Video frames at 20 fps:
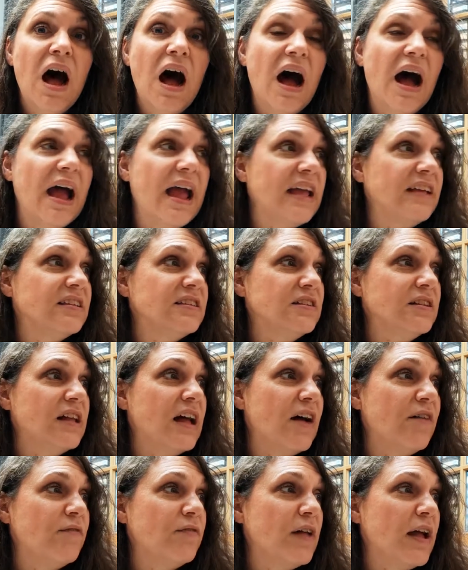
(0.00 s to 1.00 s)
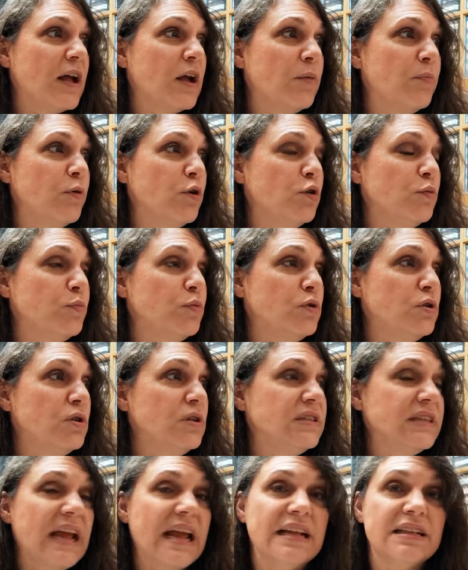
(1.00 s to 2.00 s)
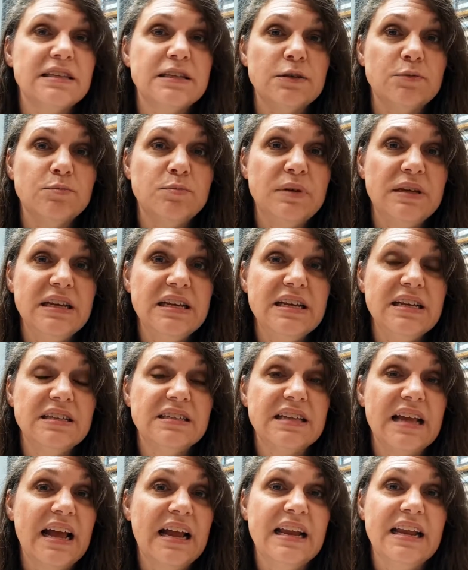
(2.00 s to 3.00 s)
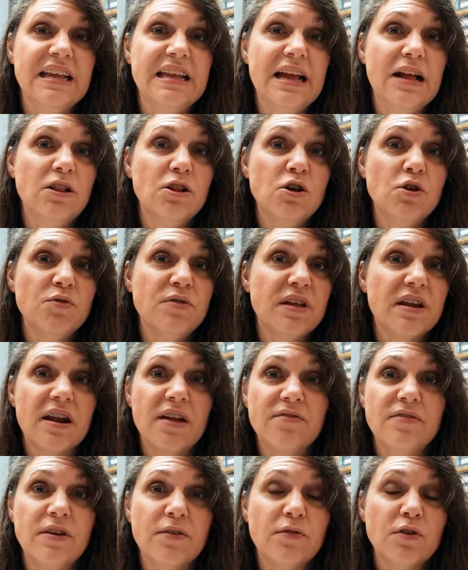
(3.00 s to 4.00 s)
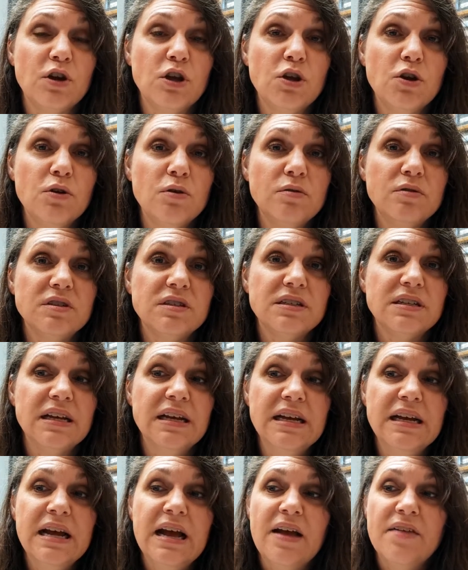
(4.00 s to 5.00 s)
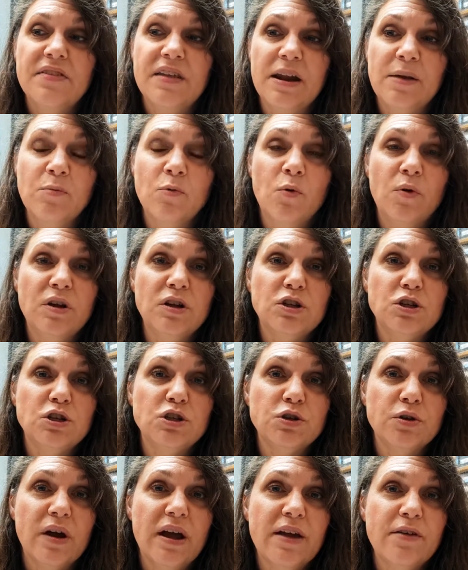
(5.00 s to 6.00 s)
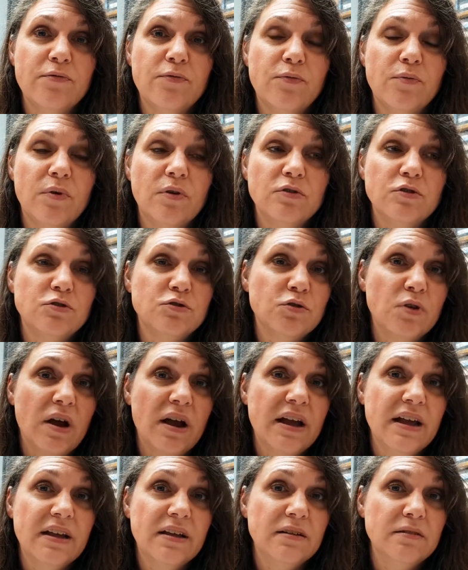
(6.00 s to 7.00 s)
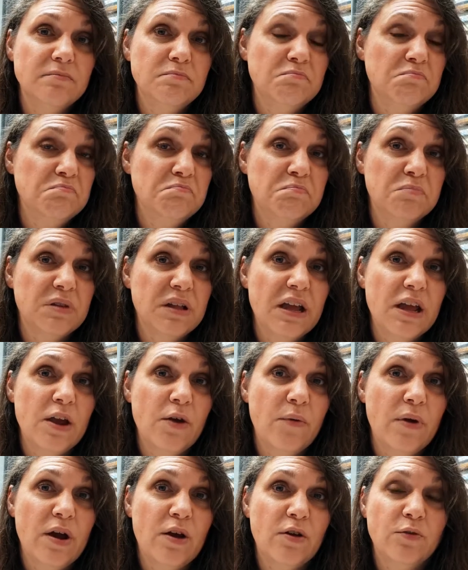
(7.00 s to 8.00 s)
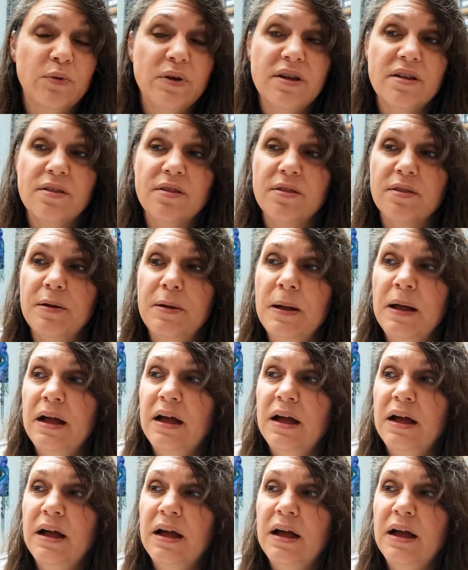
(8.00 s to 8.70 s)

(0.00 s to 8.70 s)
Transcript: I still have like purples and some pinks and a yellow that I've never used that I'm going to try try playing around with.